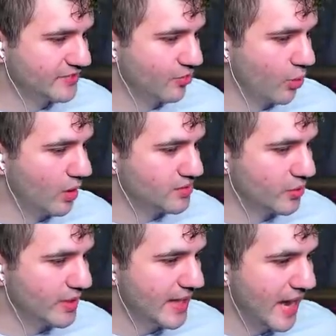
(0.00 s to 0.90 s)
for 1, so
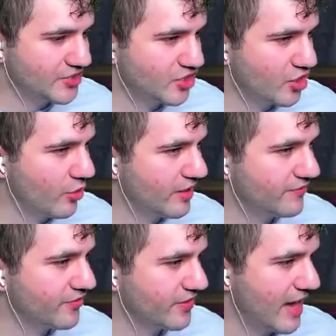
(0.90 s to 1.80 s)
we can actually go in
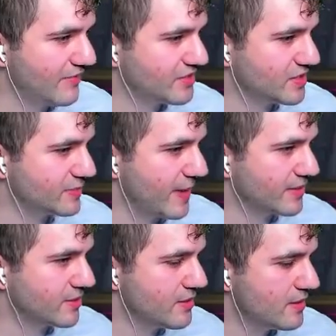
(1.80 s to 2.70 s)
for the Novice
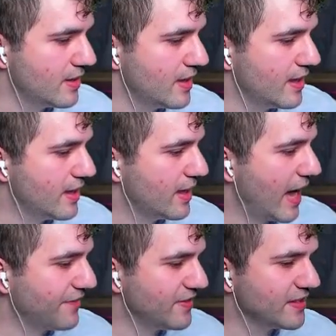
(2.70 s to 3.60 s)
Inspector.
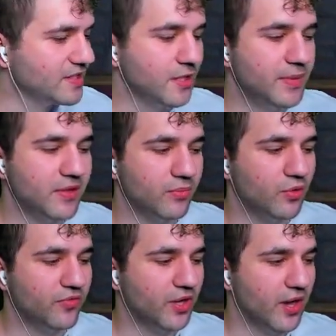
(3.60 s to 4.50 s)
I think that's going to be the
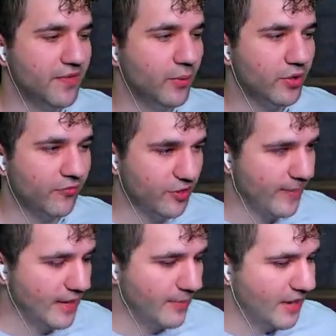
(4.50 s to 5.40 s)
move here. And then we go for the
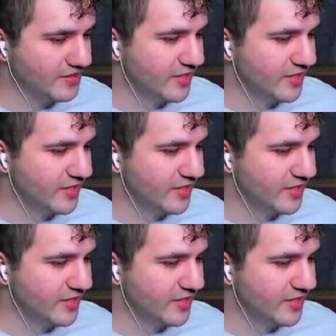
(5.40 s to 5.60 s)
Abandoned Mire, see if